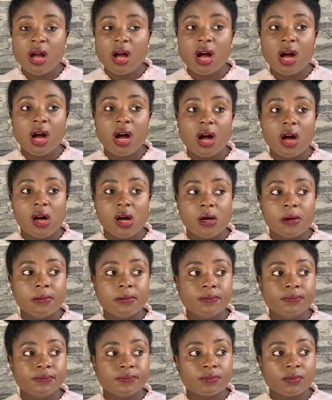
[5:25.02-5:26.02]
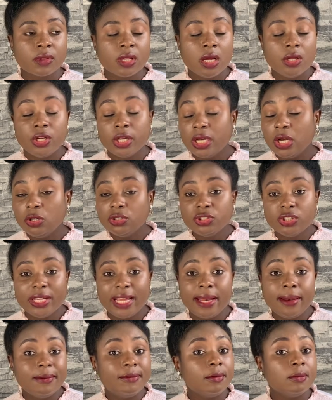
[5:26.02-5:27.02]
um, you can also
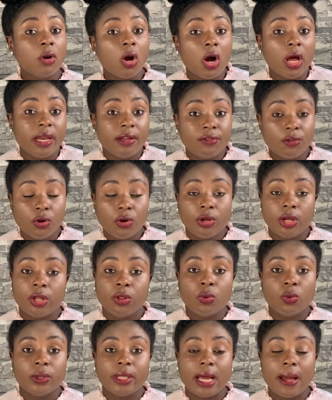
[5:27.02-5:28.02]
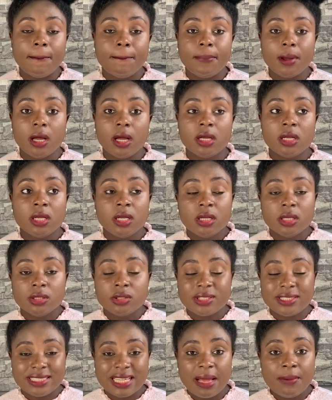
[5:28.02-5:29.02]
get them from olive oil and all that but
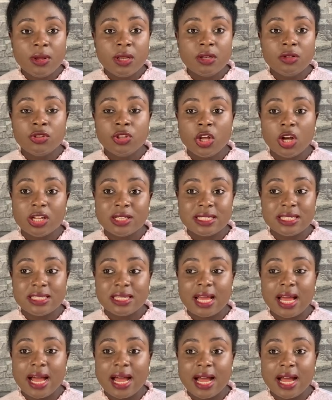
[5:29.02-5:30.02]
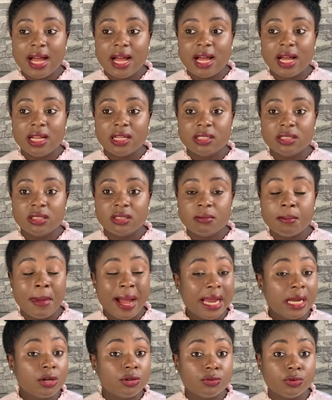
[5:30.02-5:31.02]
salmon nuts and
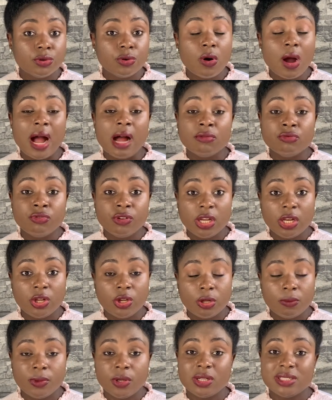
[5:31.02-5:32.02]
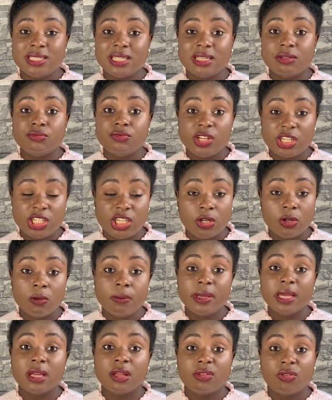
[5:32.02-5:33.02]
mackerel are really good because they're rich in
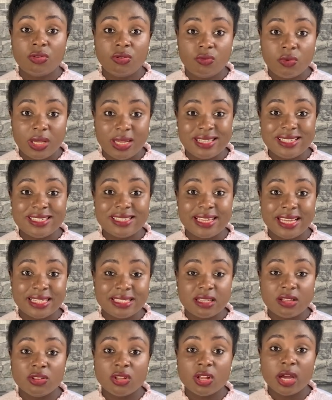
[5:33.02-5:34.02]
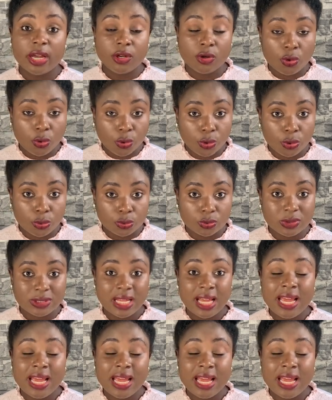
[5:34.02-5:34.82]
omega-3 6 and 9 oils